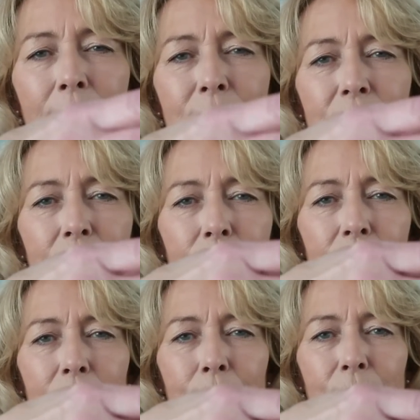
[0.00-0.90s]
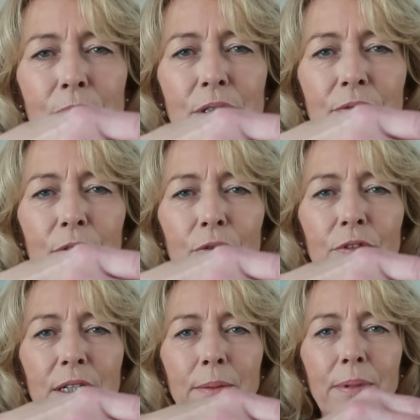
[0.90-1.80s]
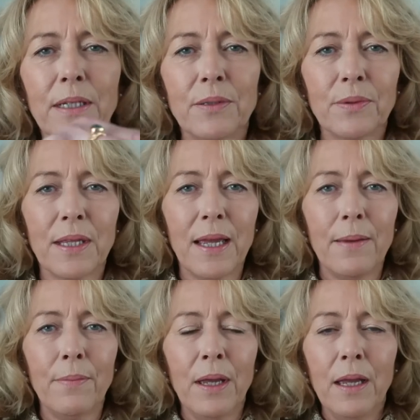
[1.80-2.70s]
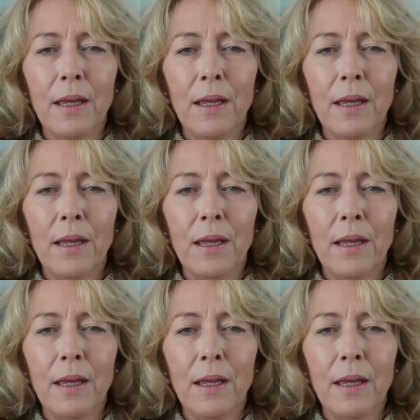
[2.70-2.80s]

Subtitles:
Absolutely beautiful, really pleased with them.